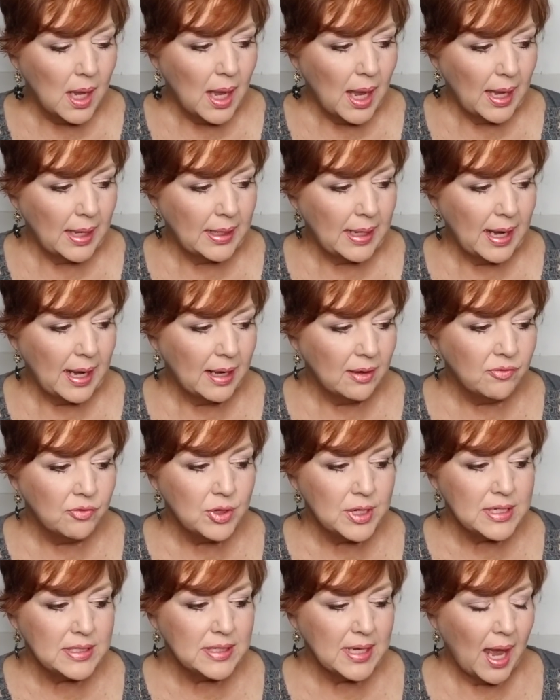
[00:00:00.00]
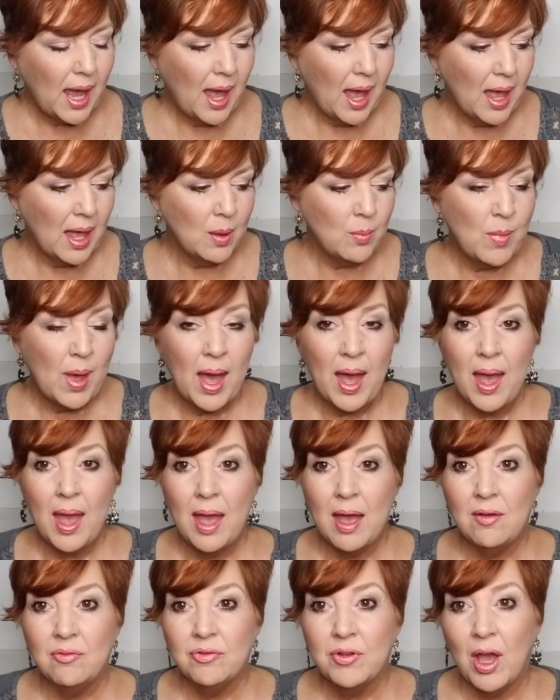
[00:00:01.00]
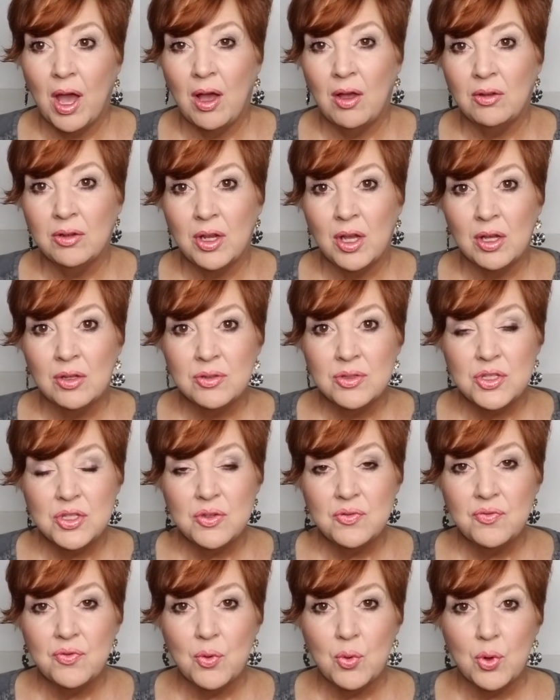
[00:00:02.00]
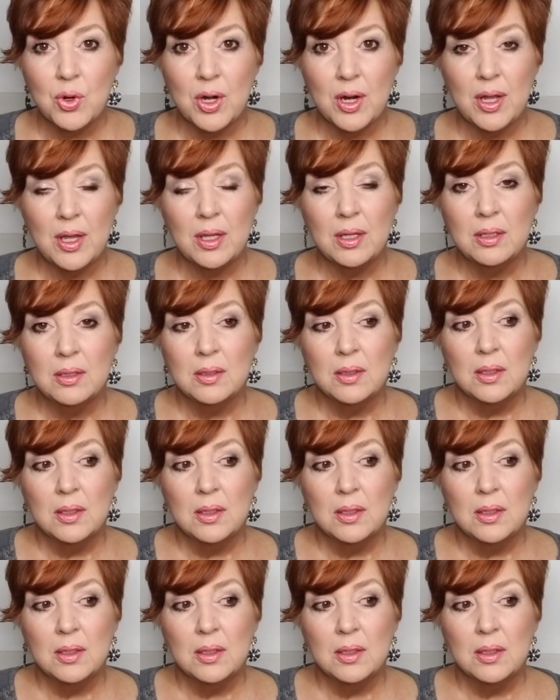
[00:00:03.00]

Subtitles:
And every time I have gone on Sephora